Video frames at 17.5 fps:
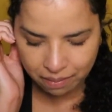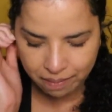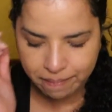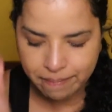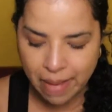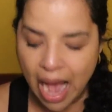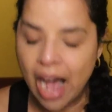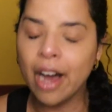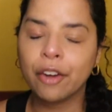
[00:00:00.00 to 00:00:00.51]

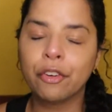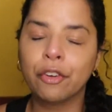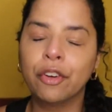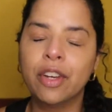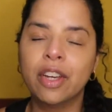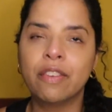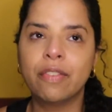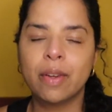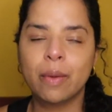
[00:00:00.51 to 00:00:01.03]

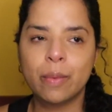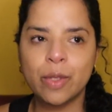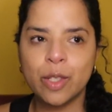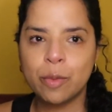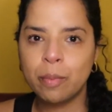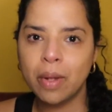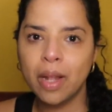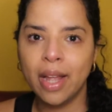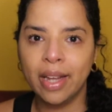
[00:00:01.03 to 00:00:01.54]
matter if it
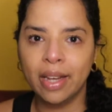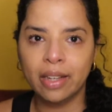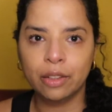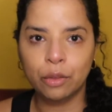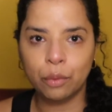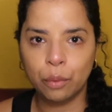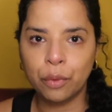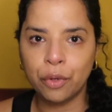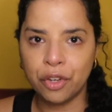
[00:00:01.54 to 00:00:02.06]
was
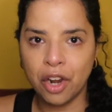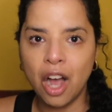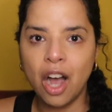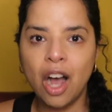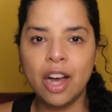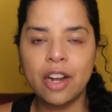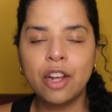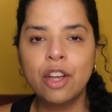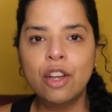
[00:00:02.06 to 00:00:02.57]
planned or
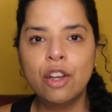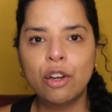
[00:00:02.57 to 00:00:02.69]
not.